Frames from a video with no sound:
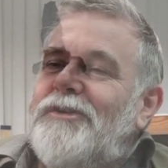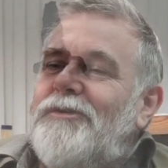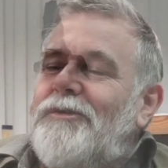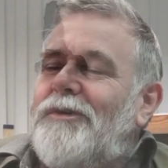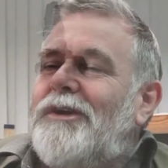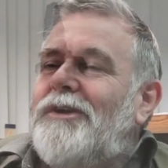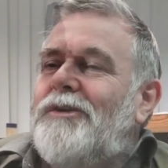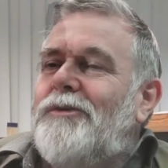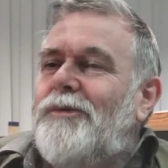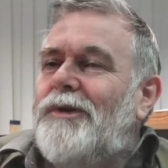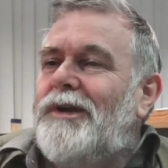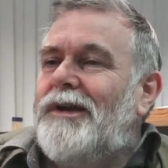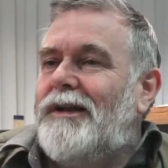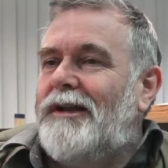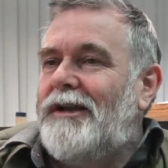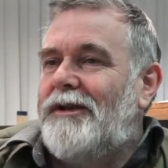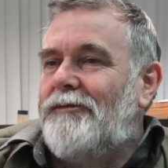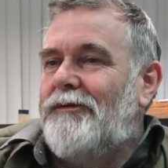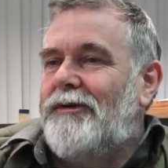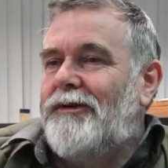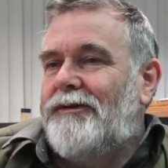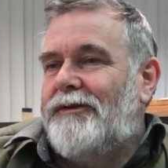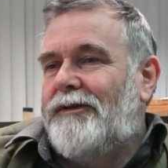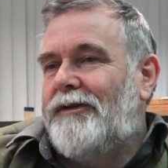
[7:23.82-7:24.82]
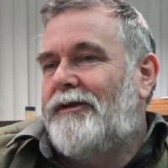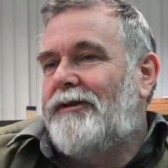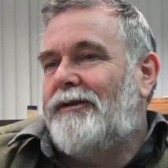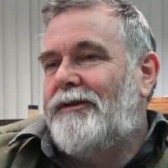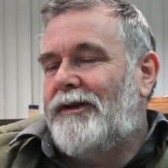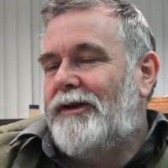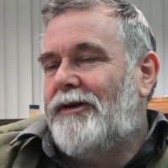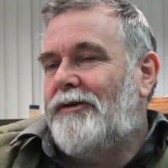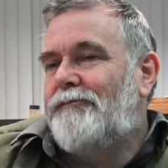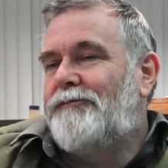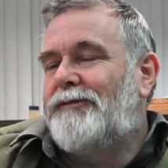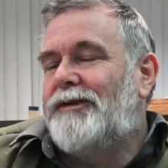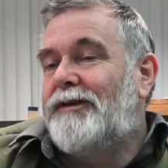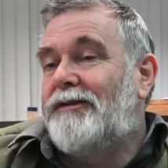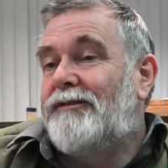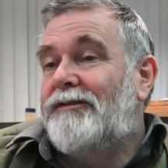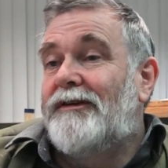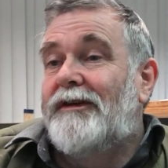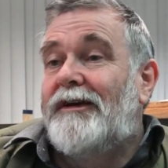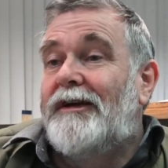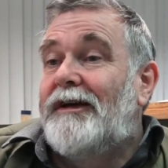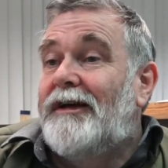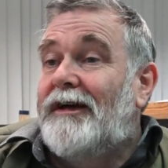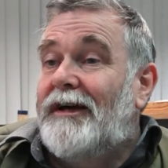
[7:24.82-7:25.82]
quite quickly what the, the, objects,
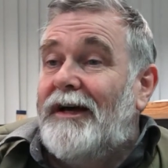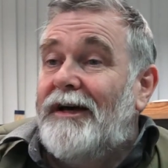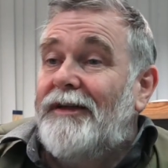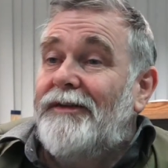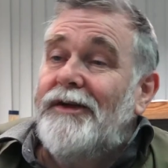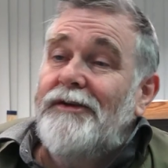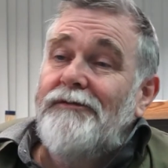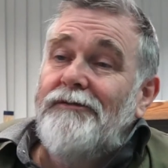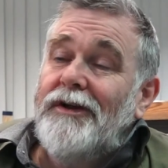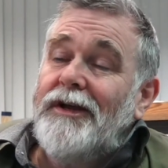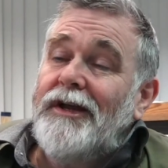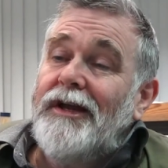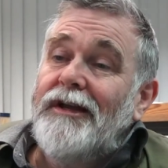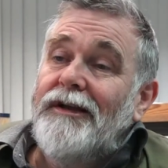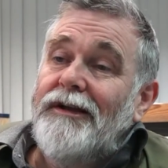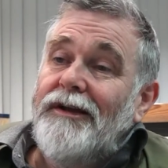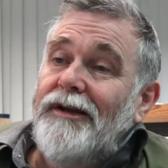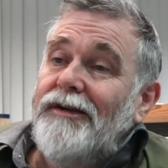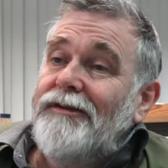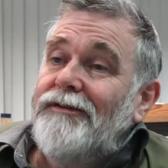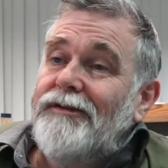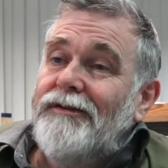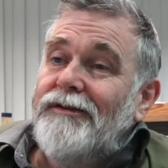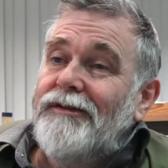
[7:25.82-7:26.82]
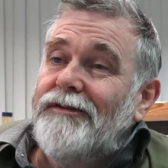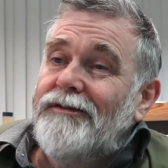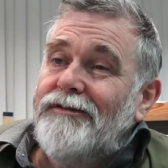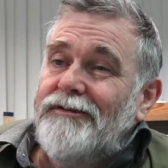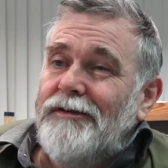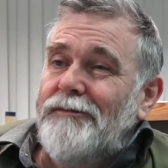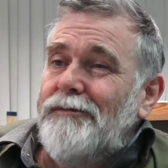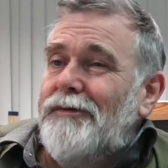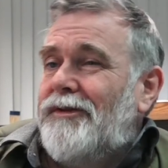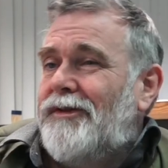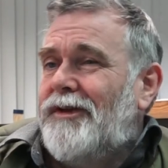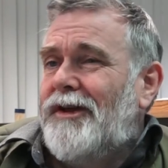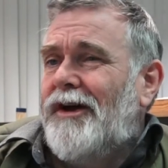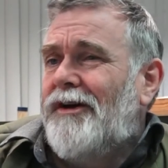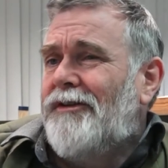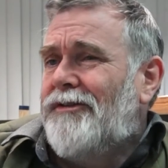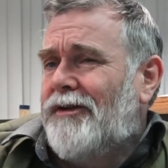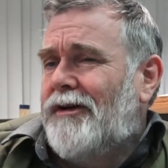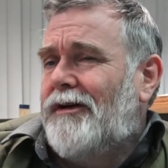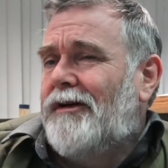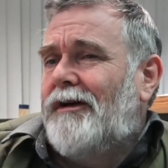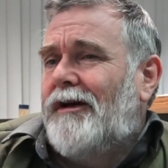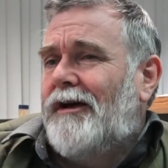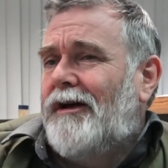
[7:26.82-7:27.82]
and then recognizing that some of the
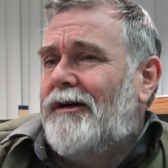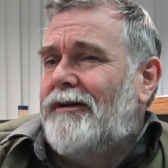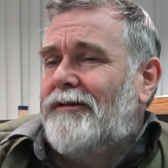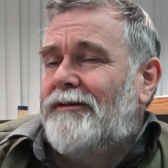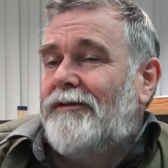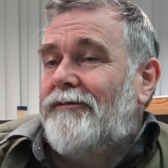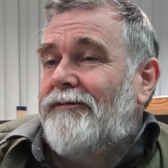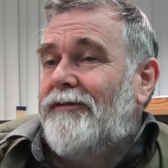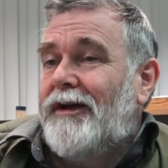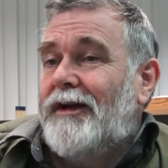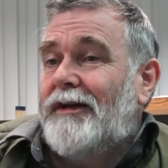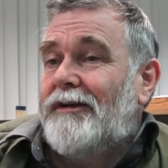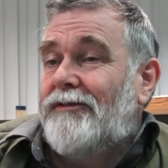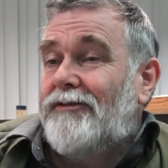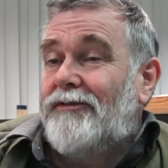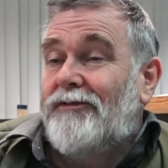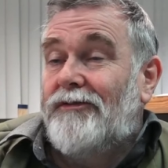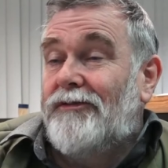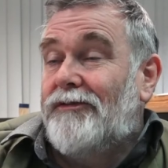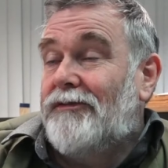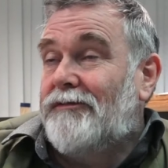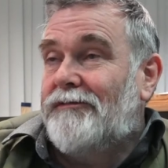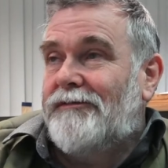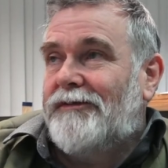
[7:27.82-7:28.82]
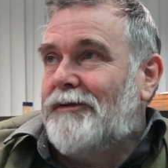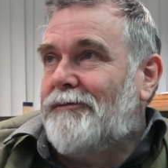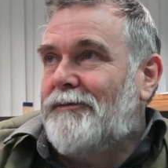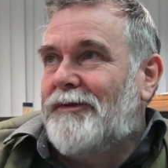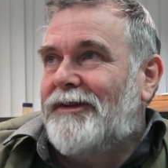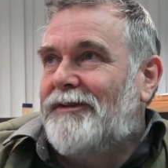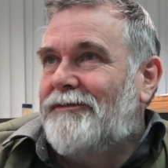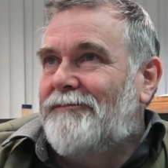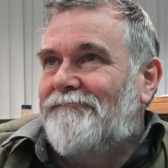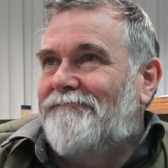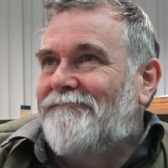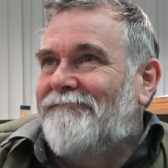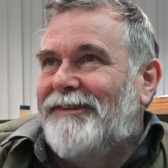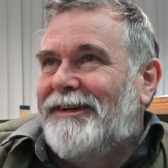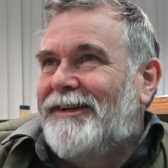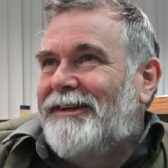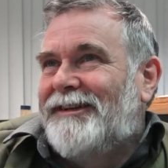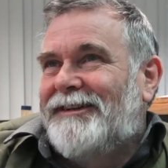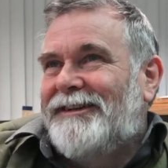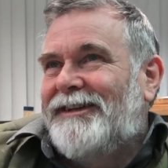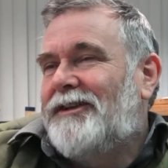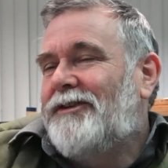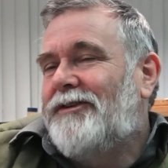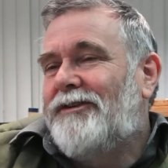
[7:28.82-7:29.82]
other artifacts or some of these,
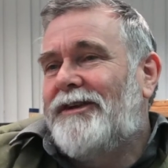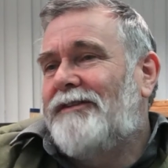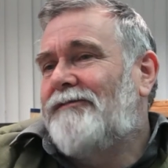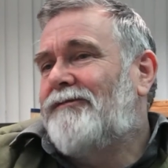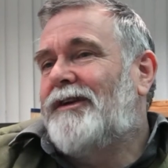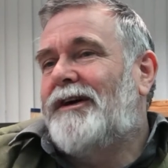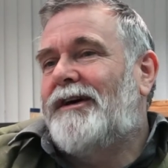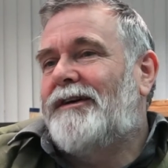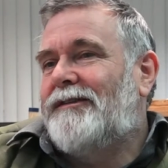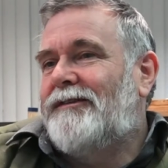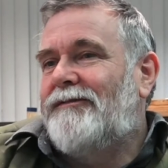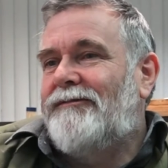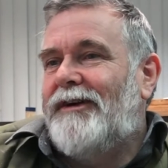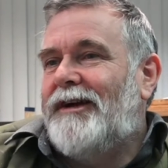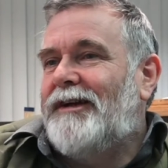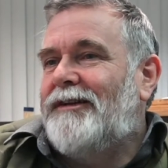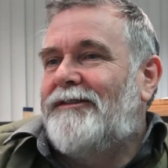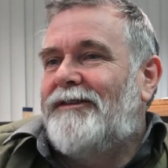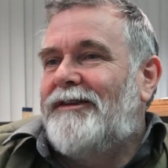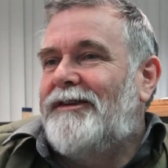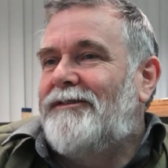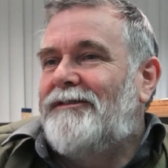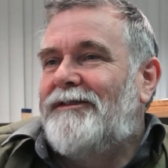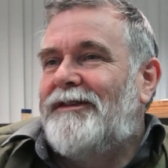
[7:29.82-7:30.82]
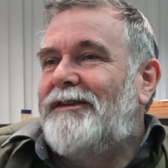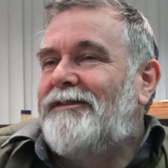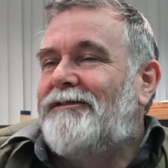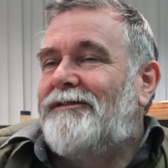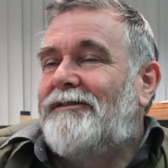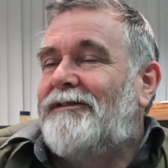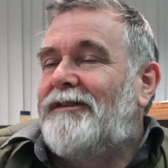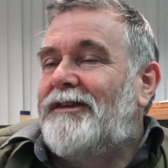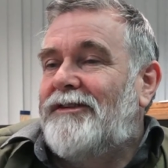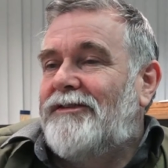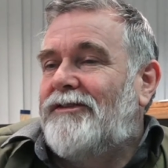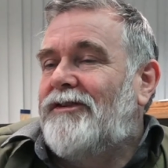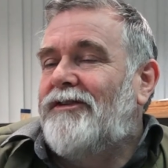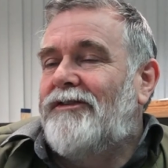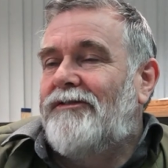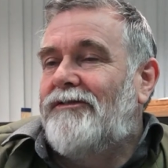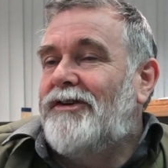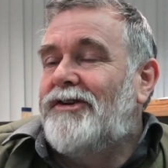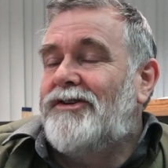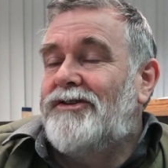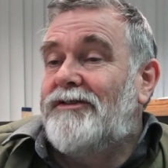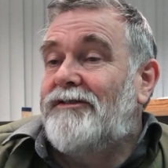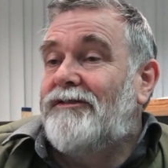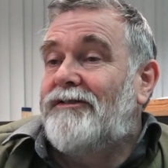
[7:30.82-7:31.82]
they're not even artifacts, these these, these
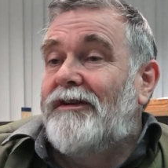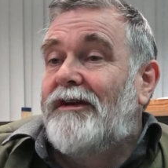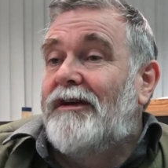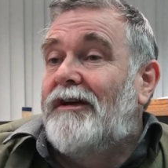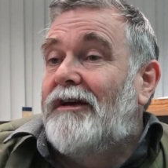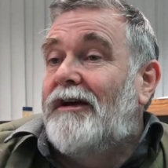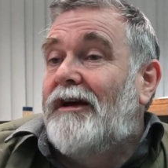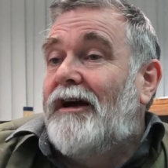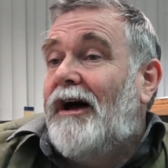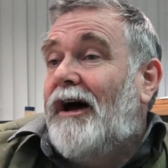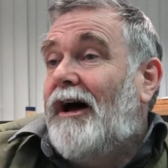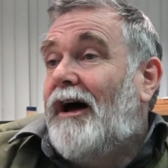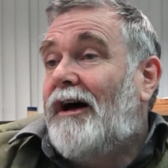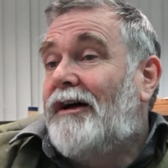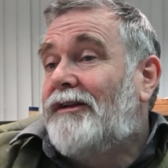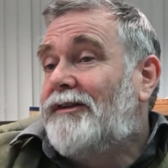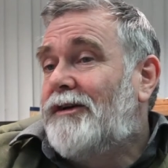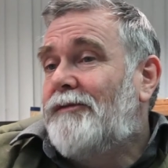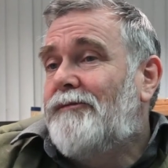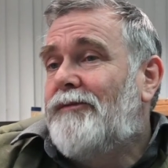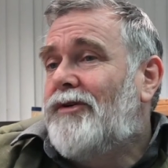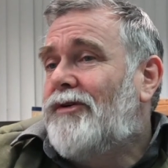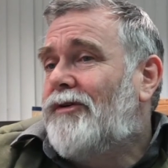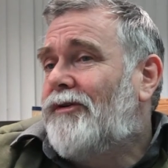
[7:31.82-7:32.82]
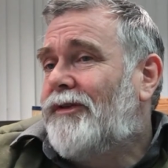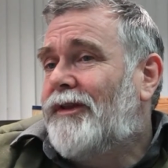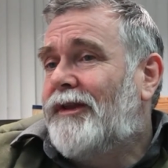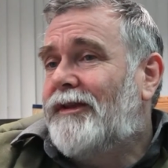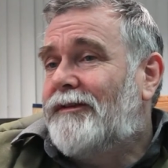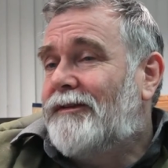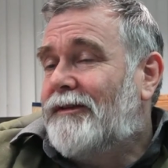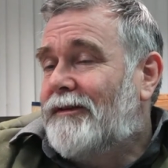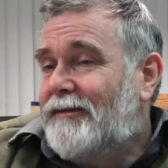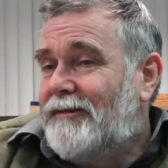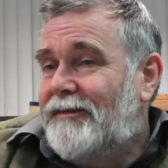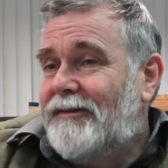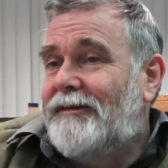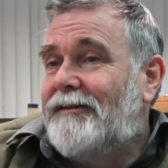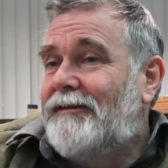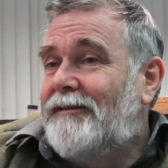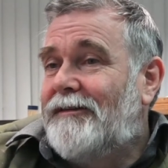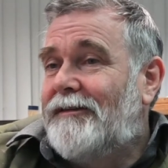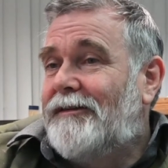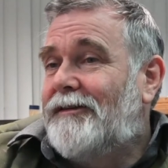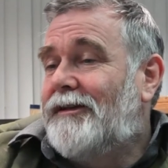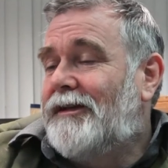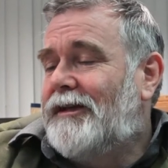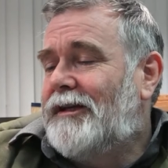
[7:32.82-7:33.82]
concretions, are no more. That the,
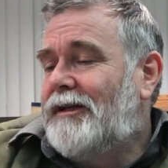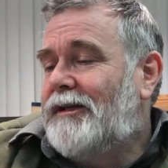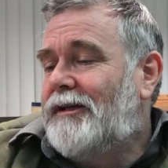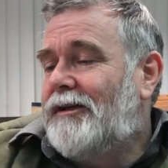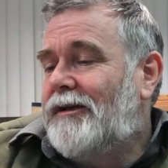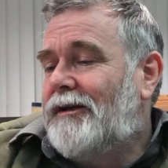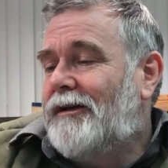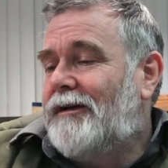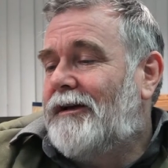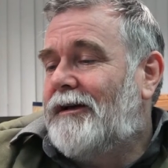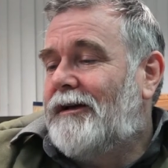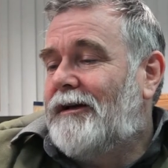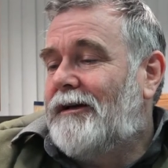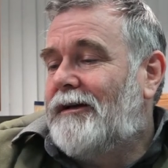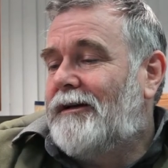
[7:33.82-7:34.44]
the uh,